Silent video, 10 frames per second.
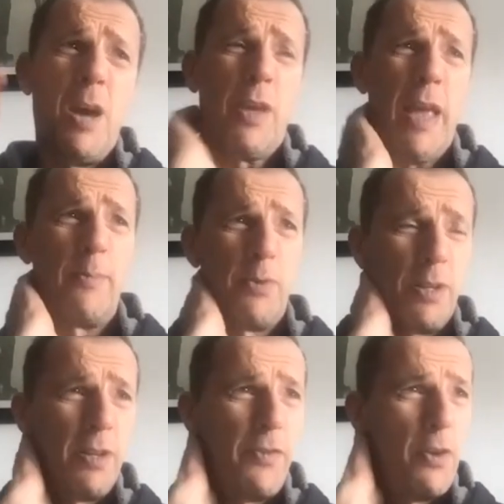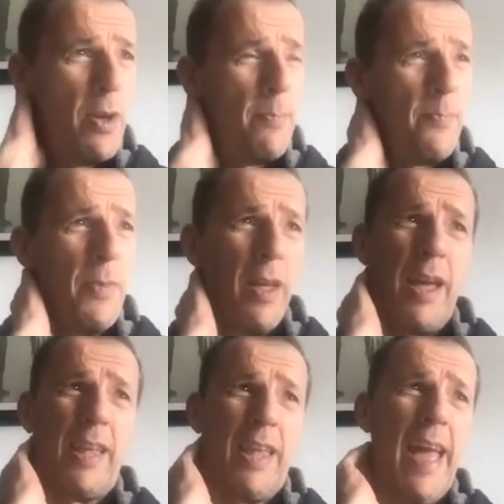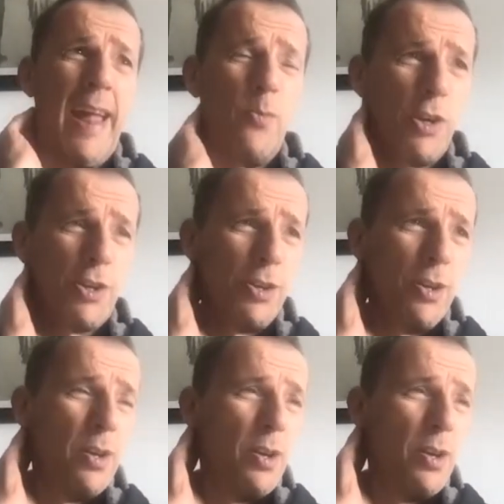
we came to interview him again, which